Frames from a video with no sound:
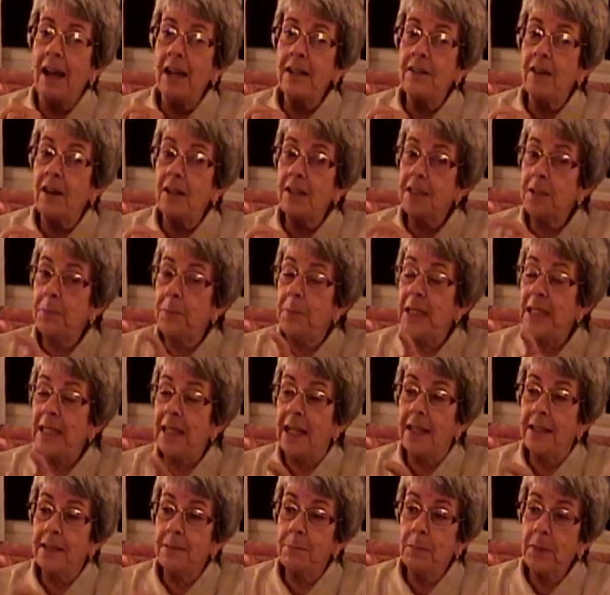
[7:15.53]
got to be
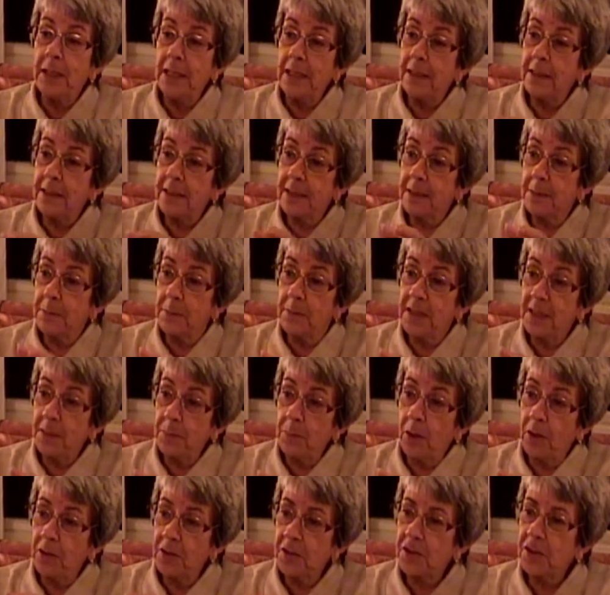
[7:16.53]
like
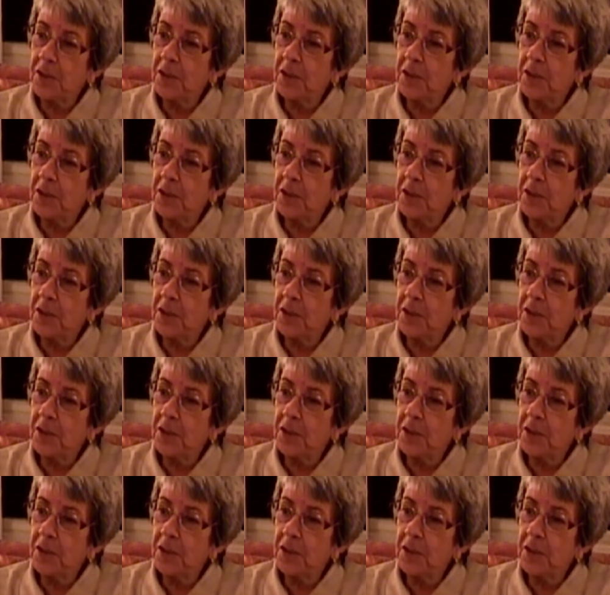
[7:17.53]
Simon's